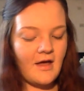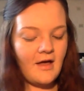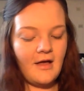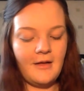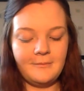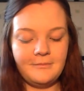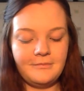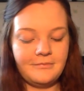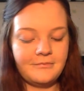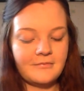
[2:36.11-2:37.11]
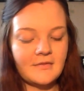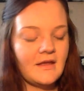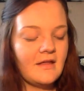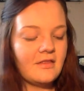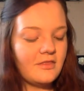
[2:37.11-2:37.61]

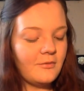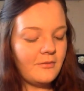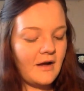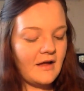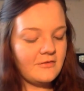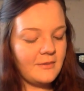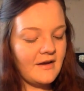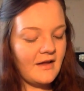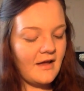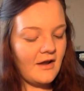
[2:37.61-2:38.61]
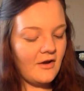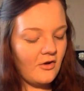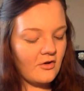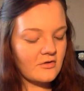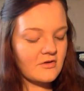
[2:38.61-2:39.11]
I spent a
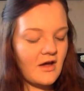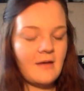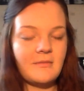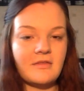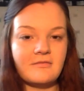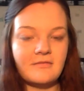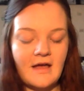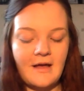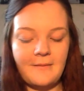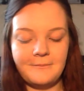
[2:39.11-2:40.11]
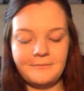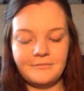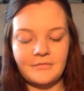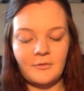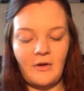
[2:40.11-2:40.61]
long time at the
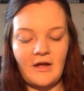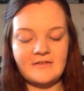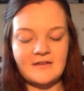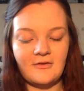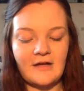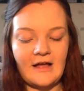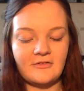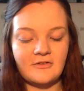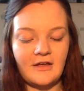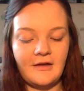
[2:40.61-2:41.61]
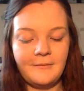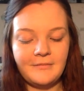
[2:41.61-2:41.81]
YSL counter.